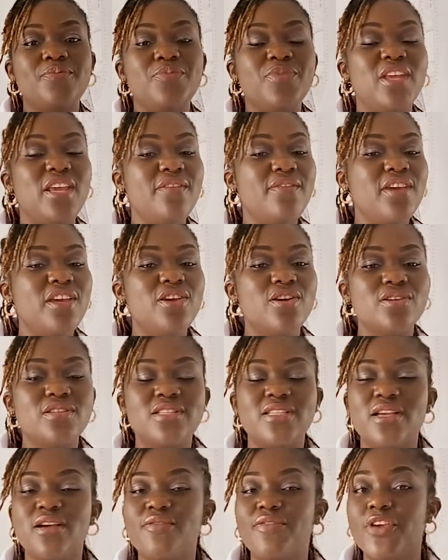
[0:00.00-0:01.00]
giving
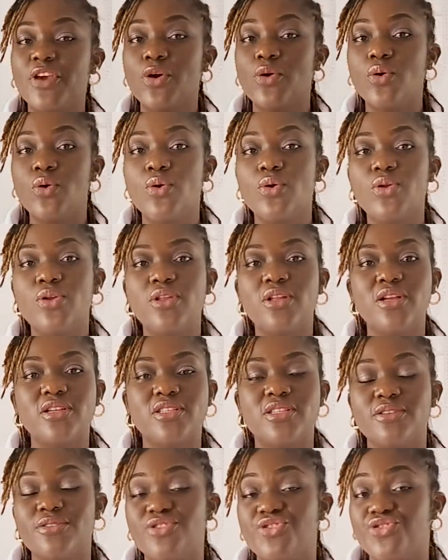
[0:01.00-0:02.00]
yourself a whole
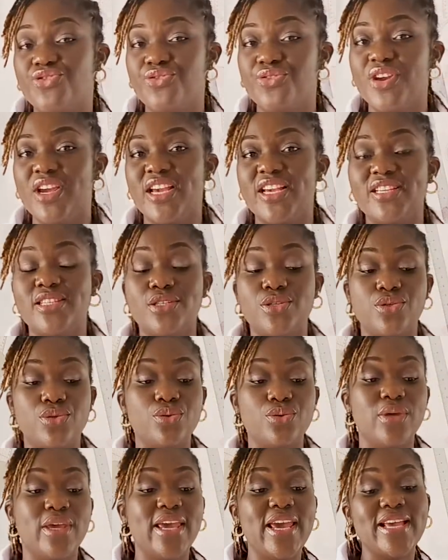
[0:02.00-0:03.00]
lot of stress
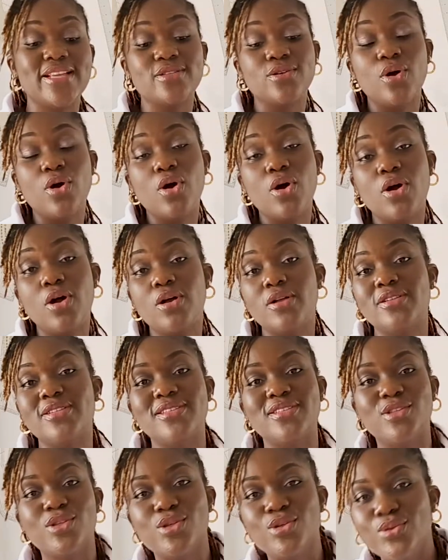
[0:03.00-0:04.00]
to get all
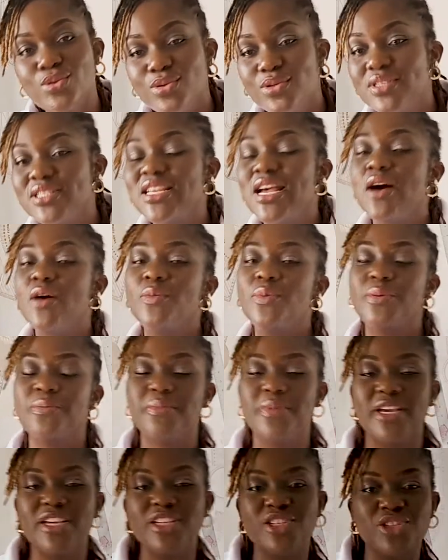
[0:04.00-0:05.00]
the tools I'll be
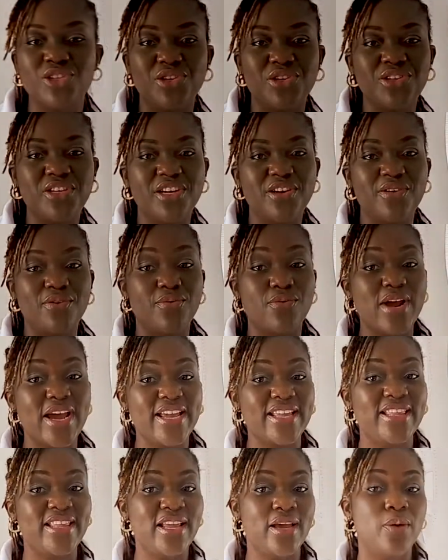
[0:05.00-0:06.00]
mentioning
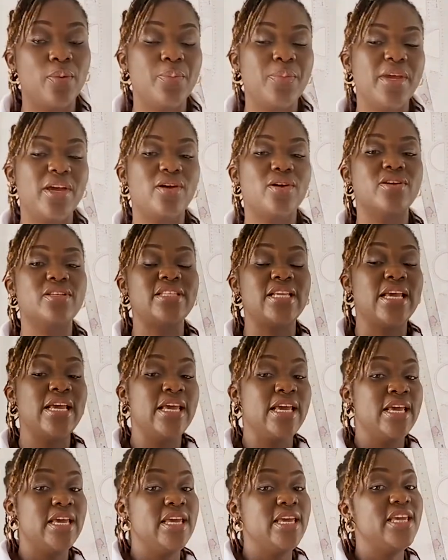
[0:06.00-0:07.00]
right now, because
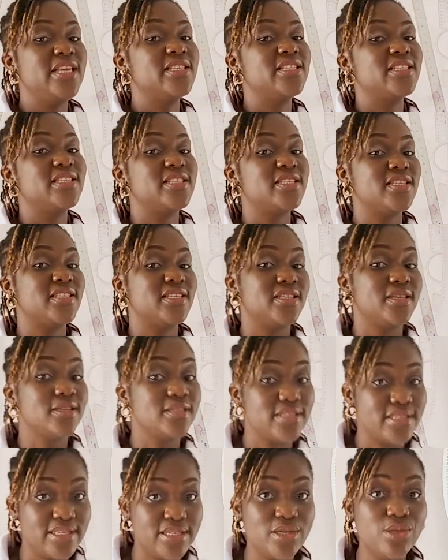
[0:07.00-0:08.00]
it's
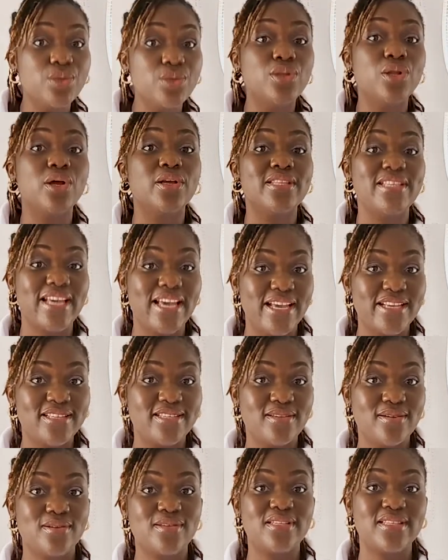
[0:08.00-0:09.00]
still not
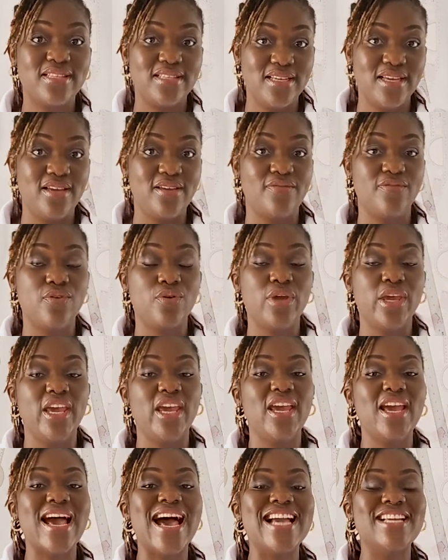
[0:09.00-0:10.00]
exhaustive,
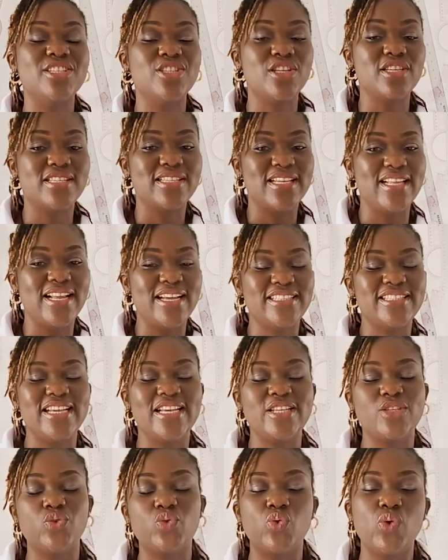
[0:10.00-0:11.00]
okay? I just
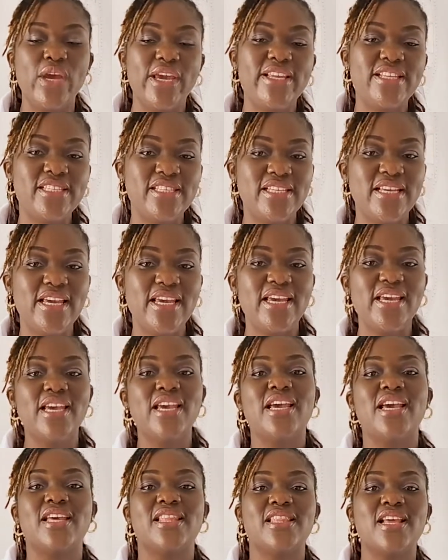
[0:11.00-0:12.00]
selected 20
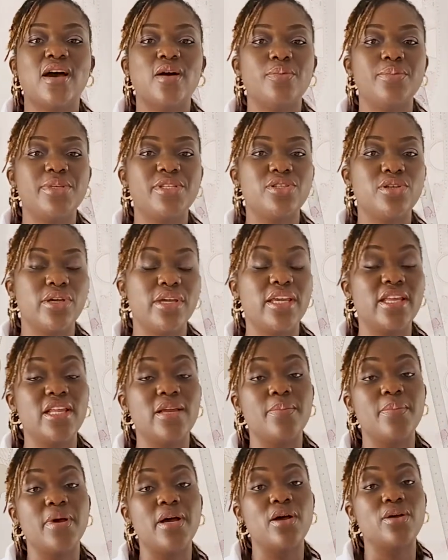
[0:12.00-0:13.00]
that I'll be talking
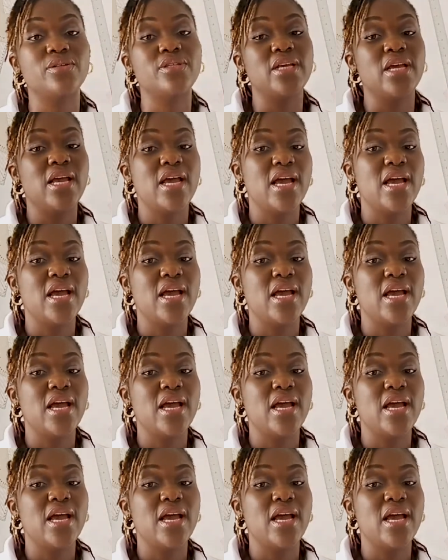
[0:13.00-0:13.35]
about